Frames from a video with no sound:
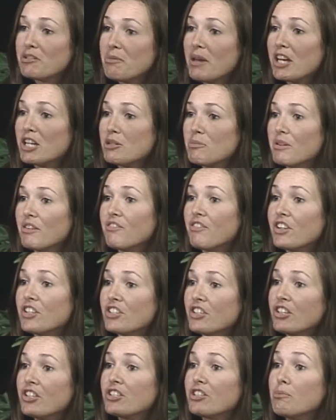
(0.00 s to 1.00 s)
management
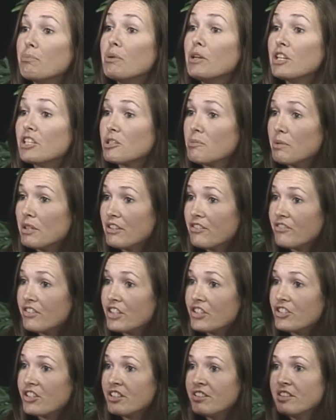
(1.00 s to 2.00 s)
official is a municipal
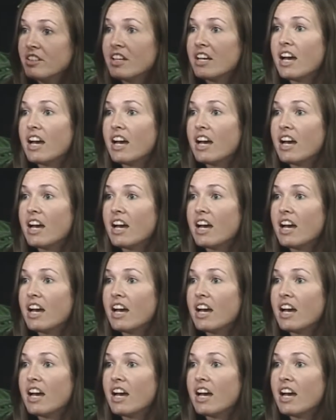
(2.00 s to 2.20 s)
official.